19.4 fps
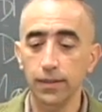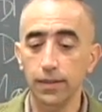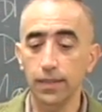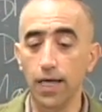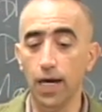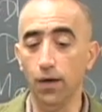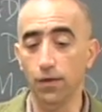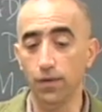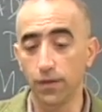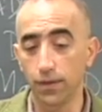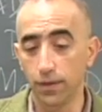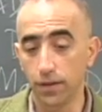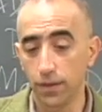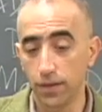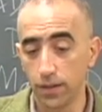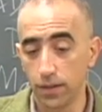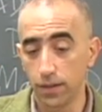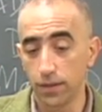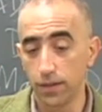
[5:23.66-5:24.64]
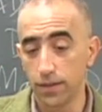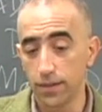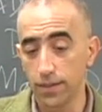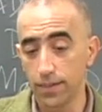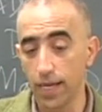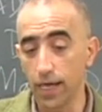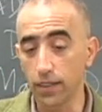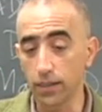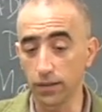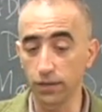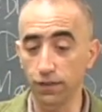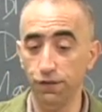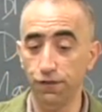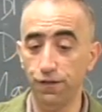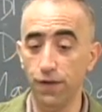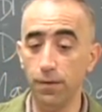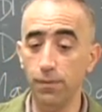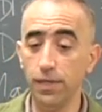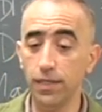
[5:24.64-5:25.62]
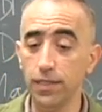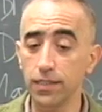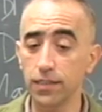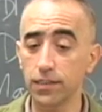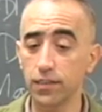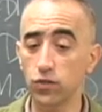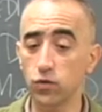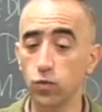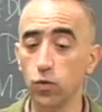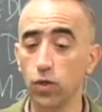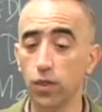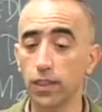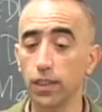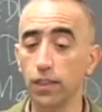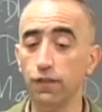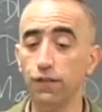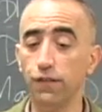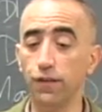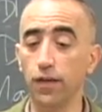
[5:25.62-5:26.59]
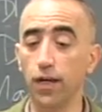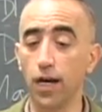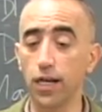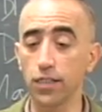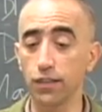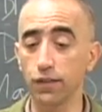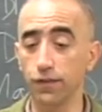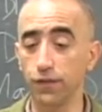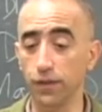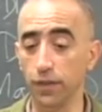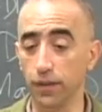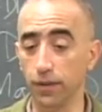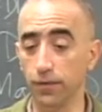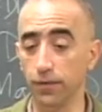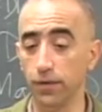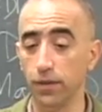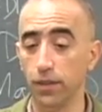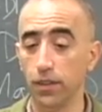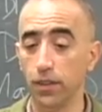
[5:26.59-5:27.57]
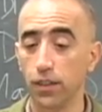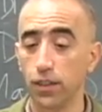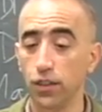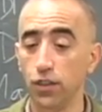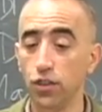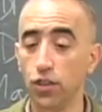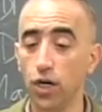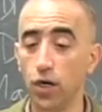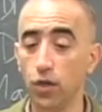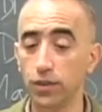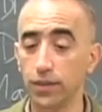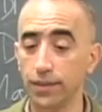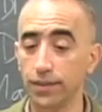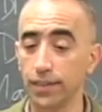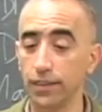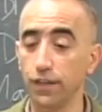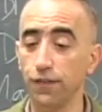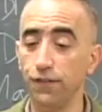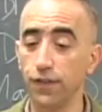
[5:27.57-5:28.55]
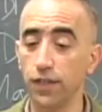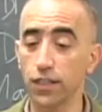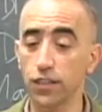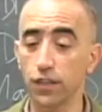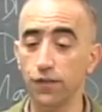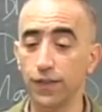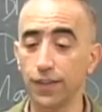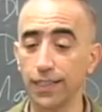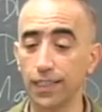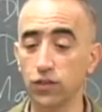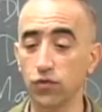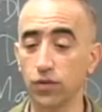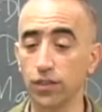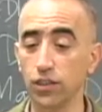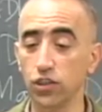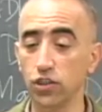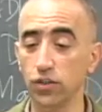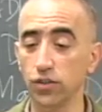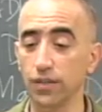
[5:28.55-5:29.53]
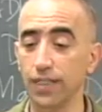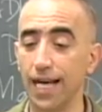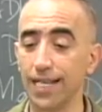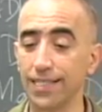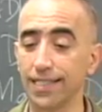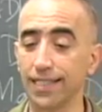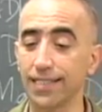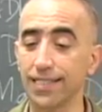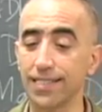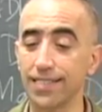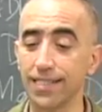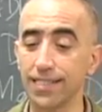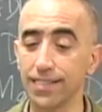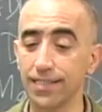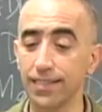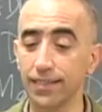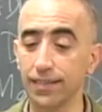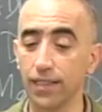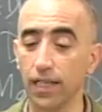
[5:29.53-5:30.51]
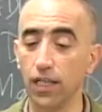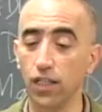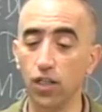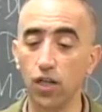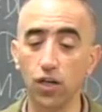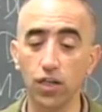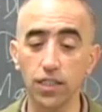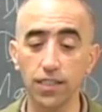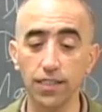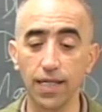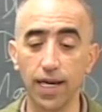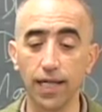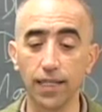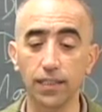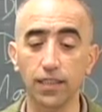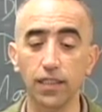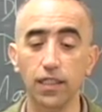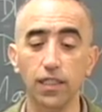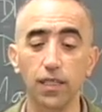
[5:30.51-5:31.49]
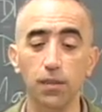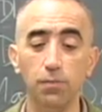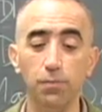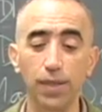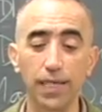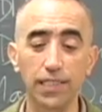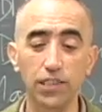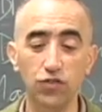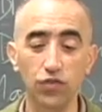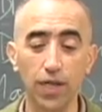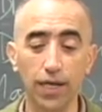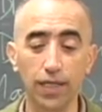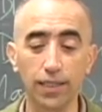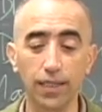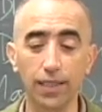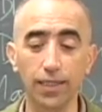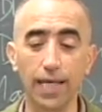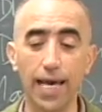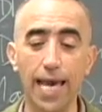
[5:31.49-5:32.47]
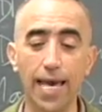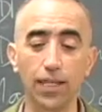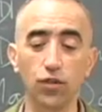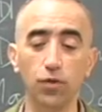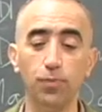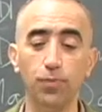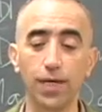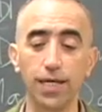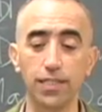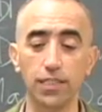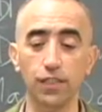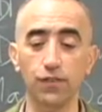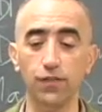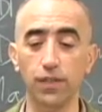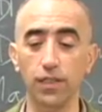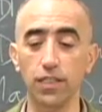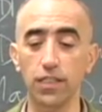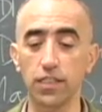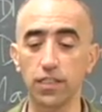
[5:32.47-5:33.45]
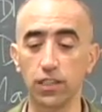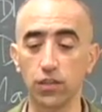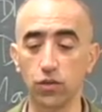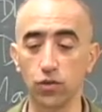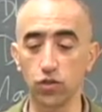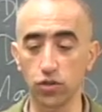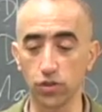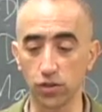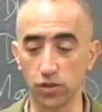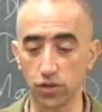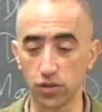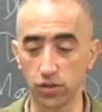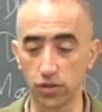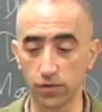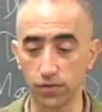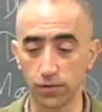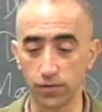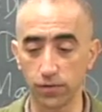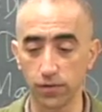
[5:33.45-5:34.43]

Now, second, feminists working in philosophy note that the philosophical tradition has existed alongside patriarchal and oppressive institutions.